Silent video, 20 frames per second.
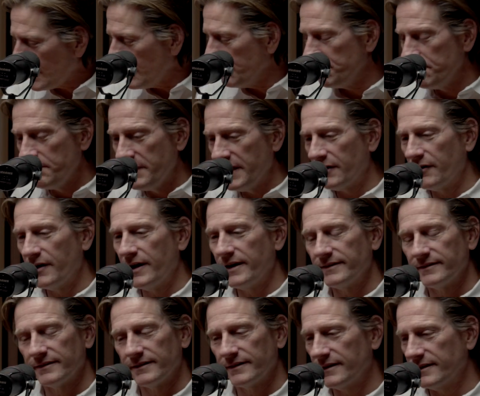minaret
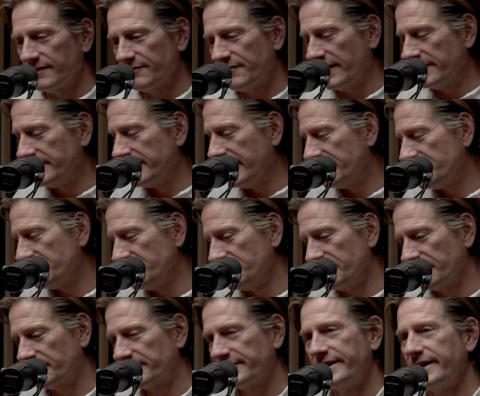foundation
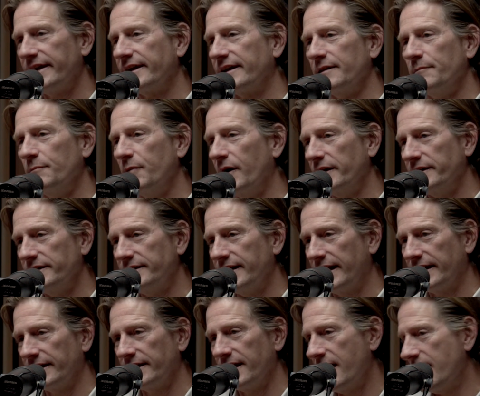just kicking butt and
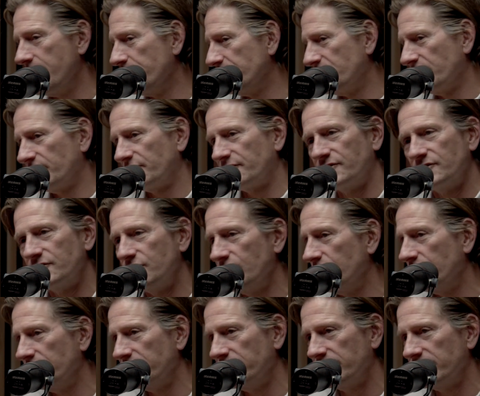taking names just
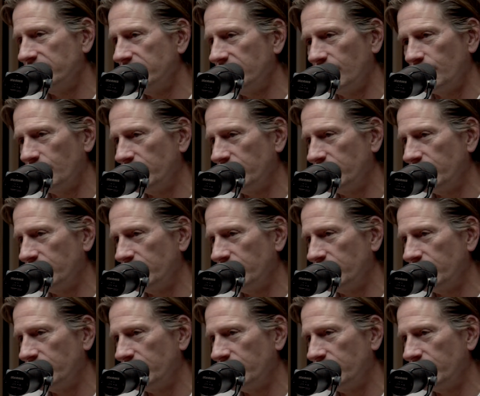doing nice.